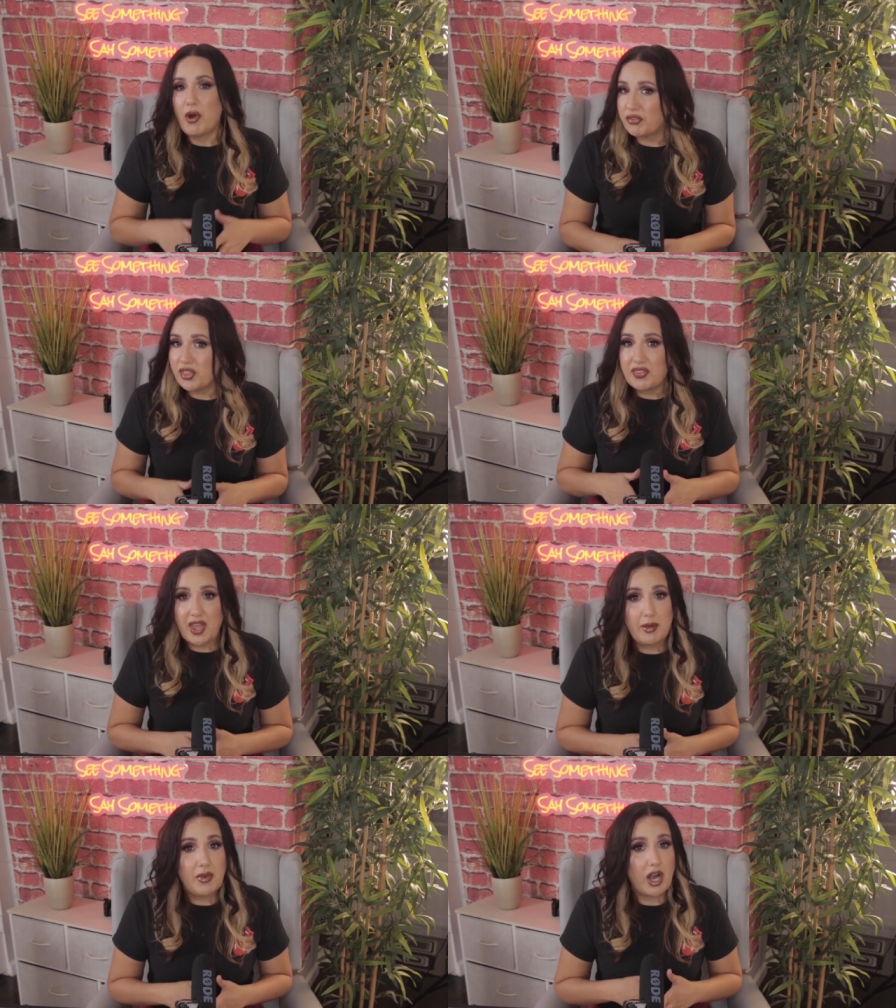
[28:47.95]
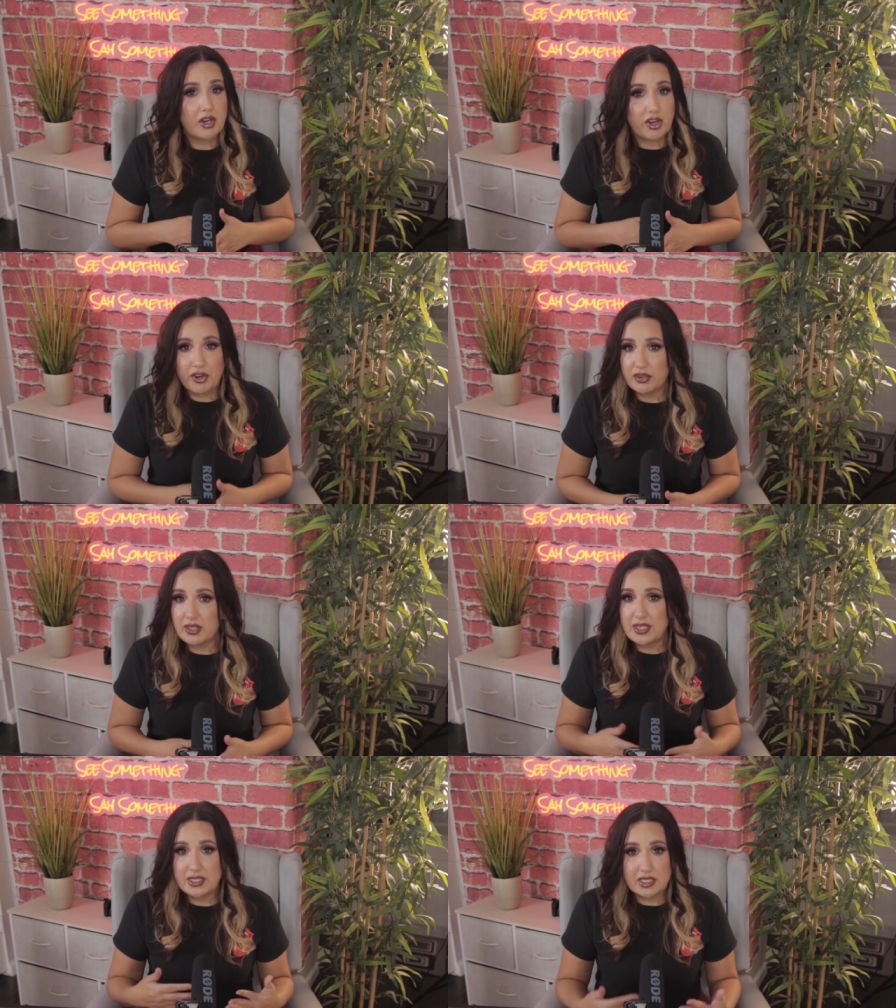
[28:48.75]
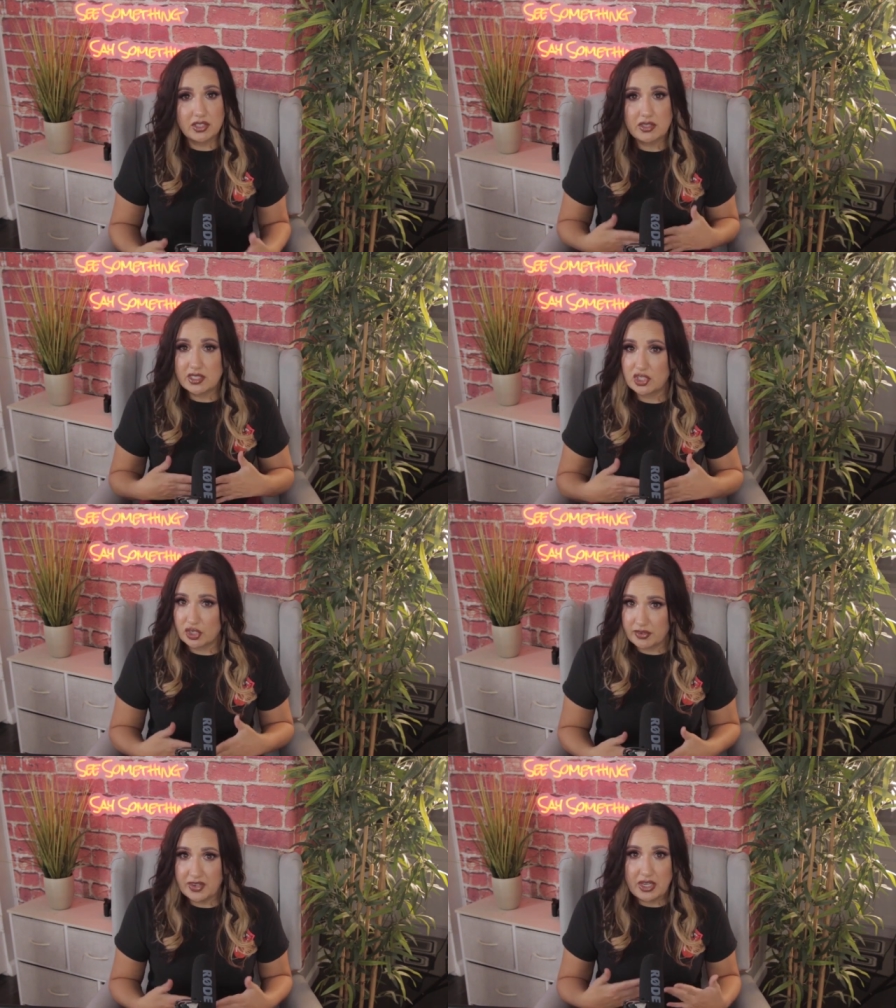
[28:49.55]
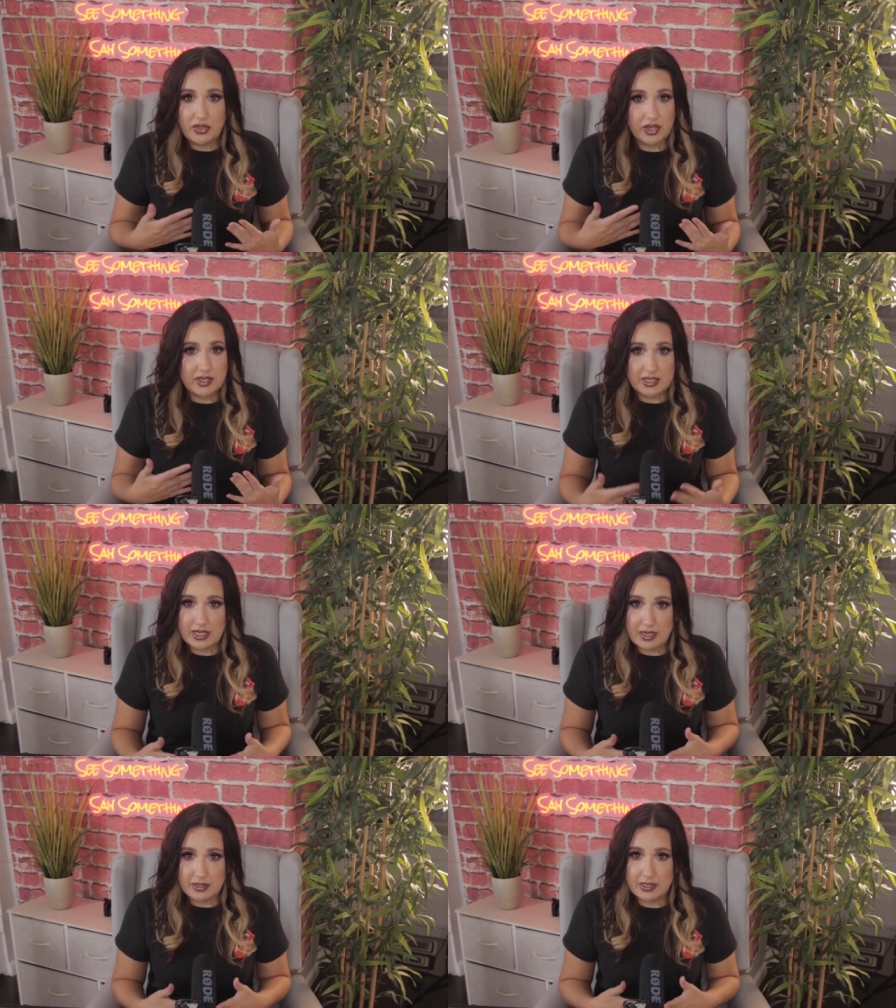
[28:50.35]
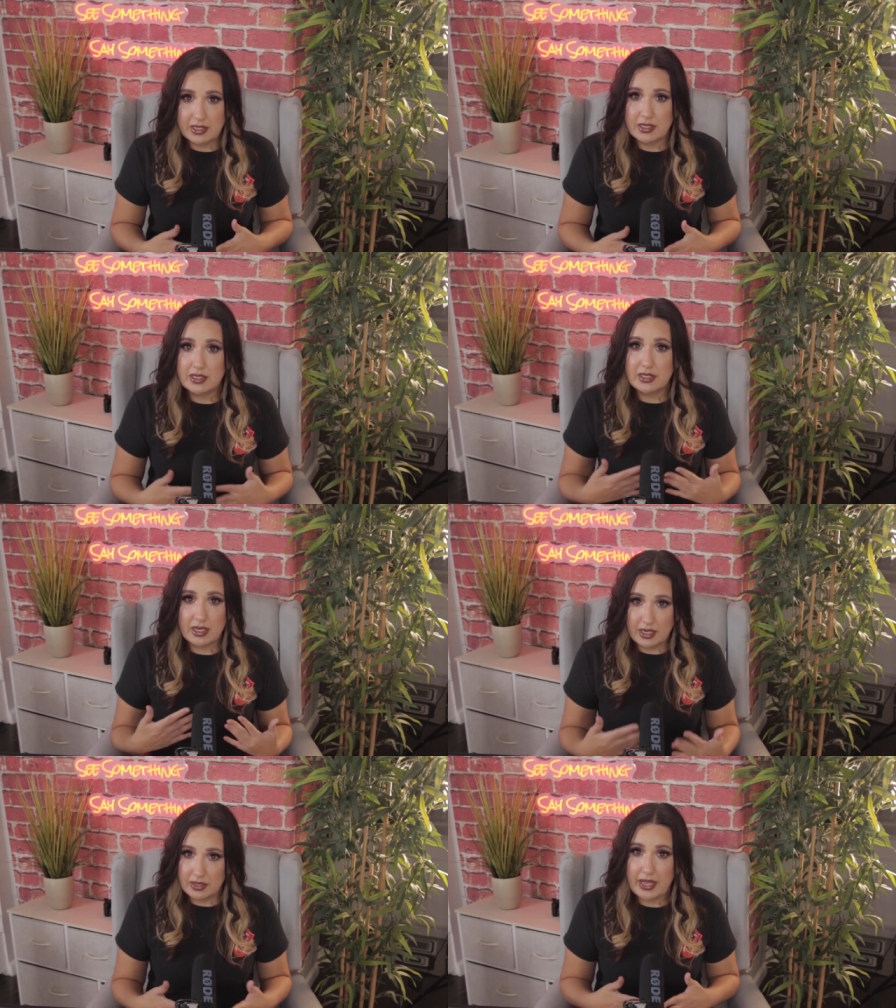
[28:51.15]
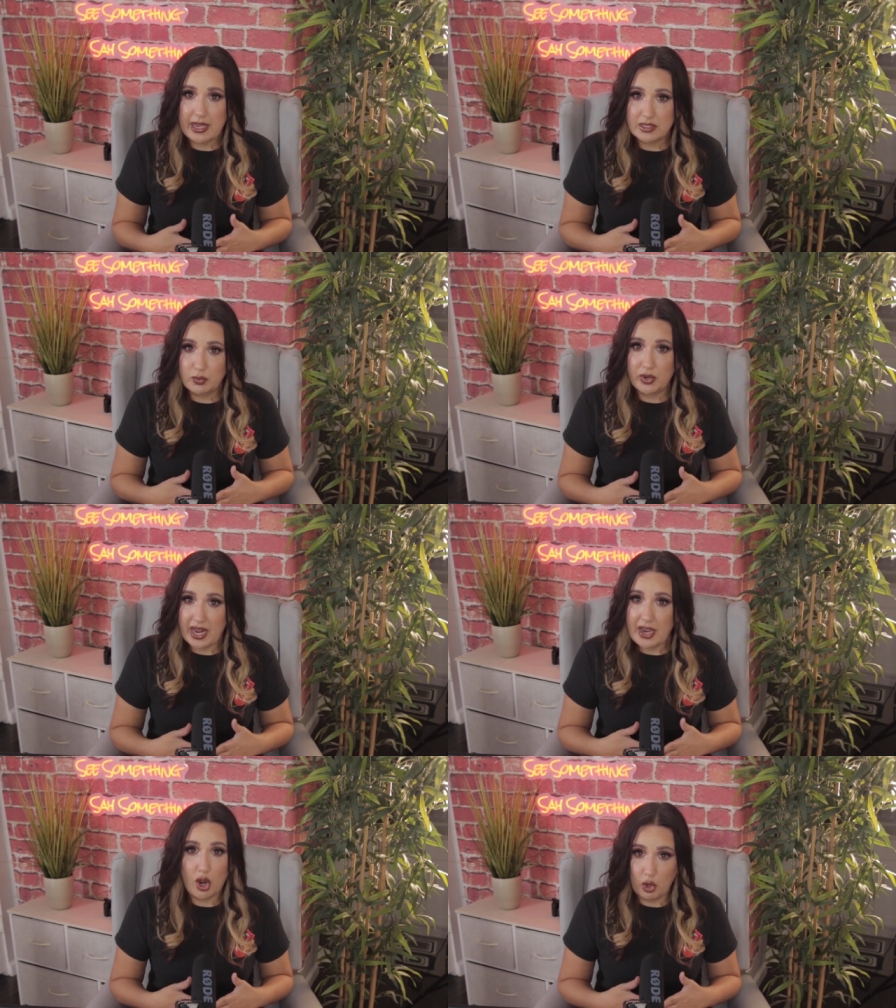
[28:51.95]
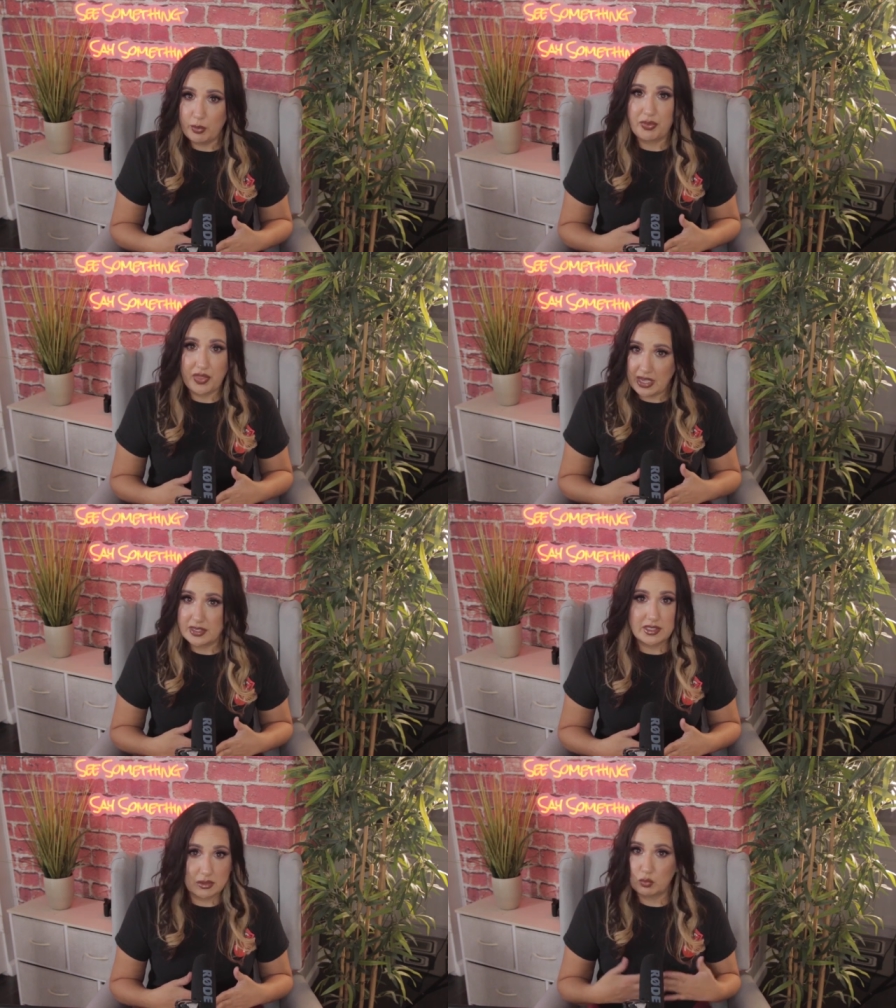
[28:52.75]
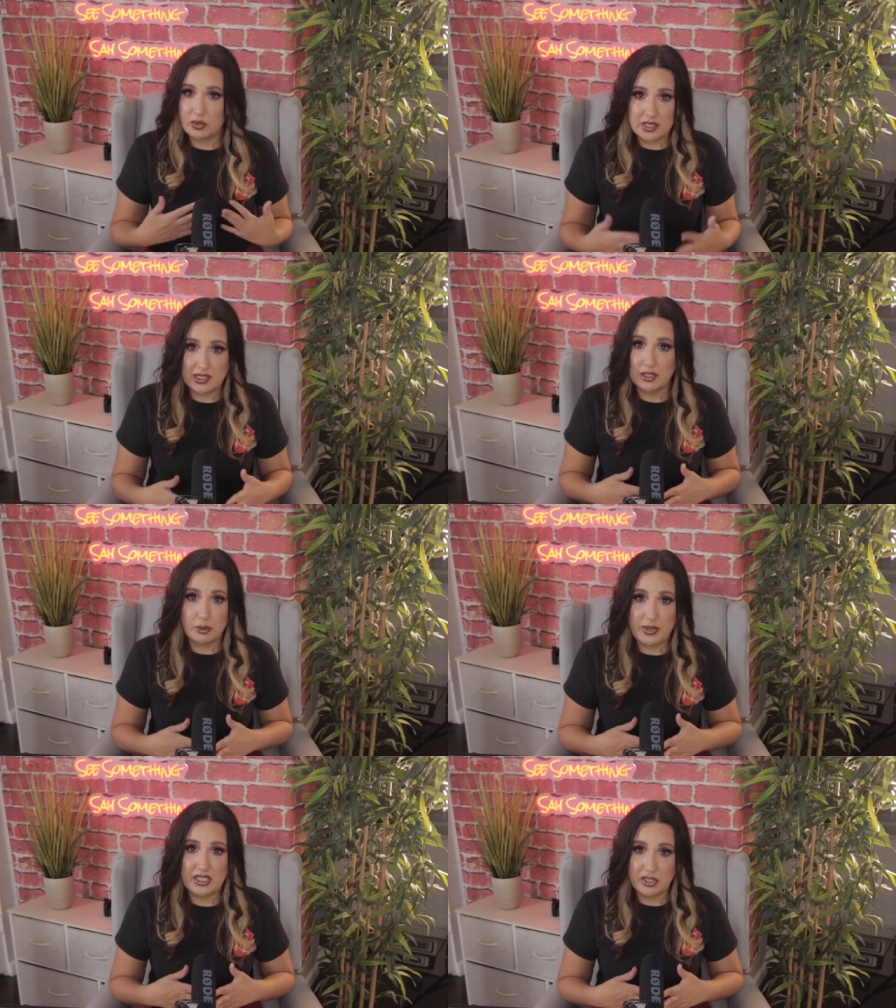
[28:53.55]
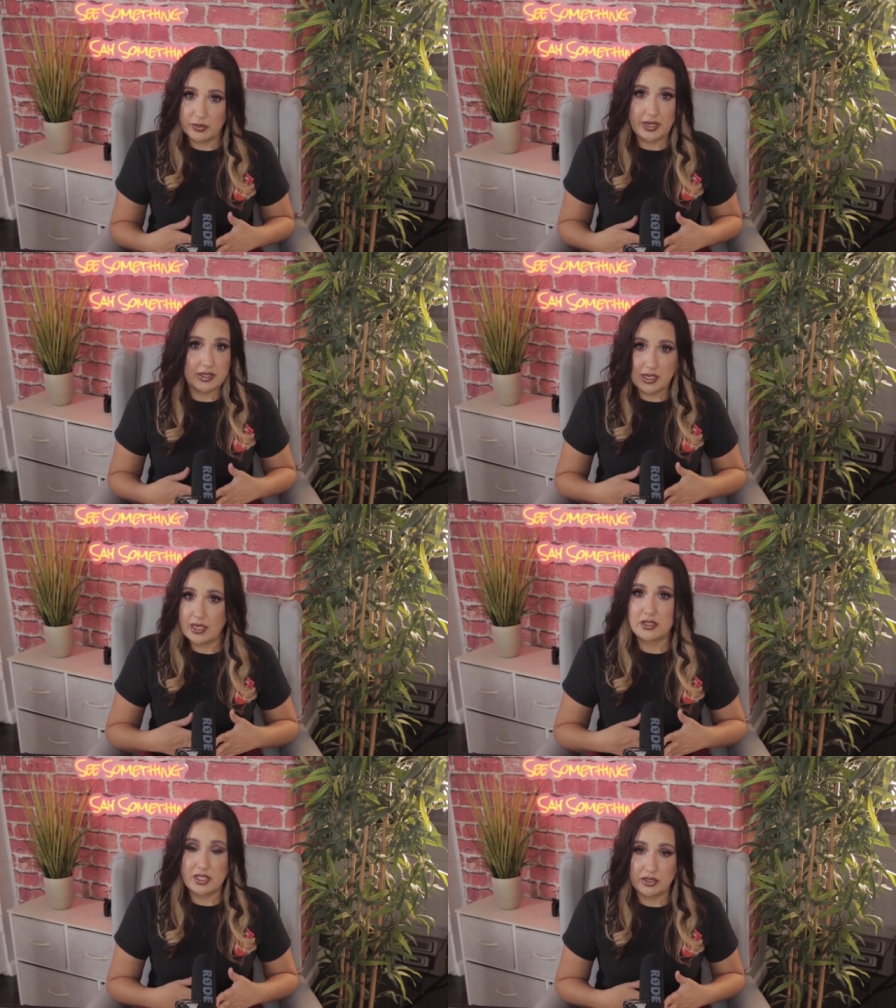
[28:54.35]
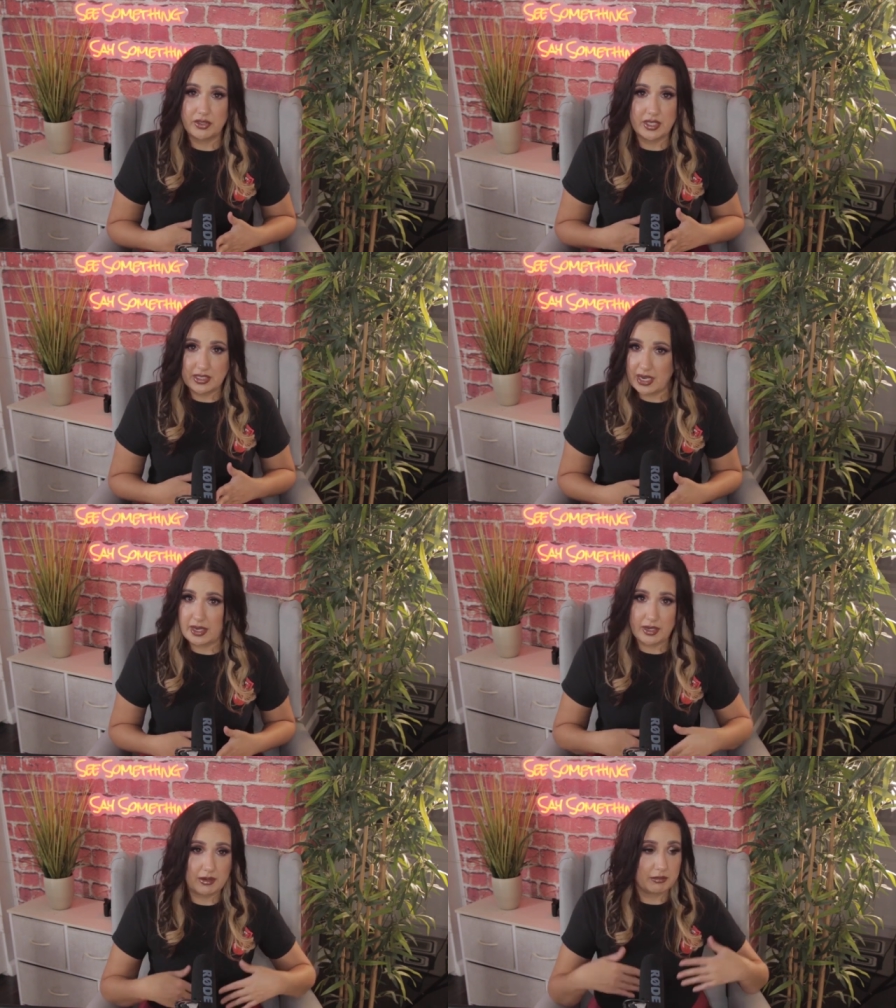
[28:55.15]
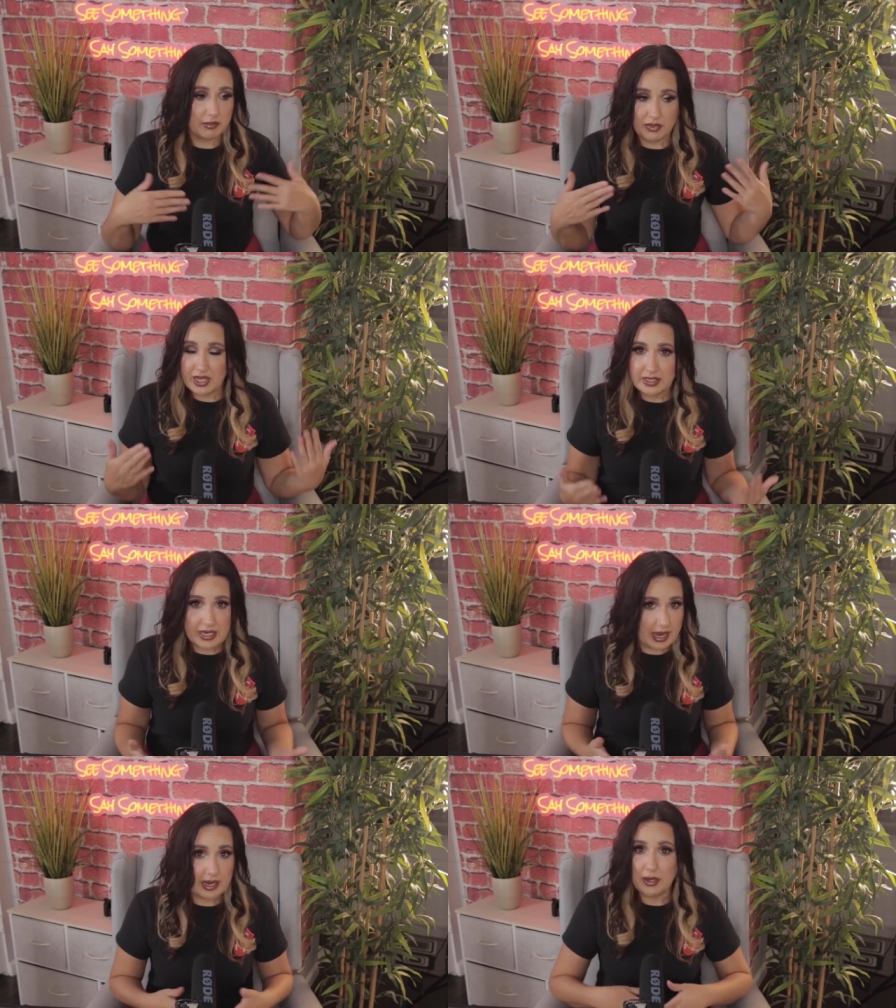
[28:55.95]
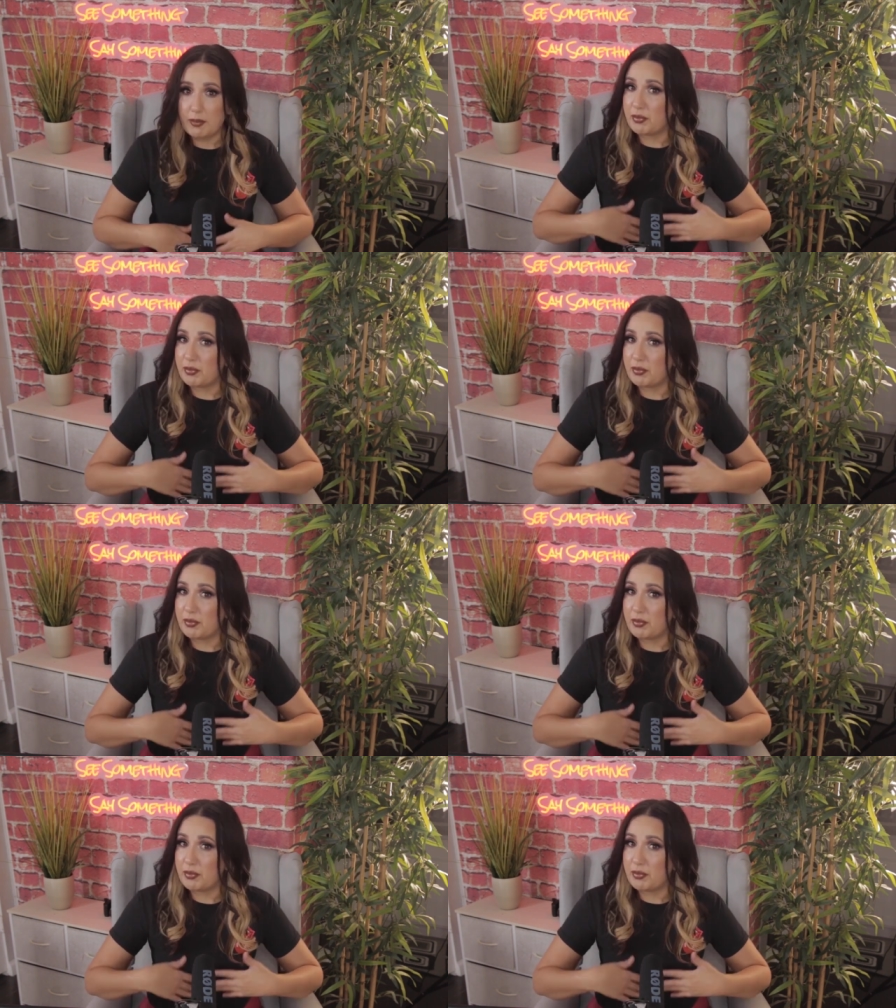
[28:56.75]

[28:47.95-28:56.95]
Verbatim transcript: Both of them are currently still serving their sentences, and that's what I hope they will still be doing until the day they die,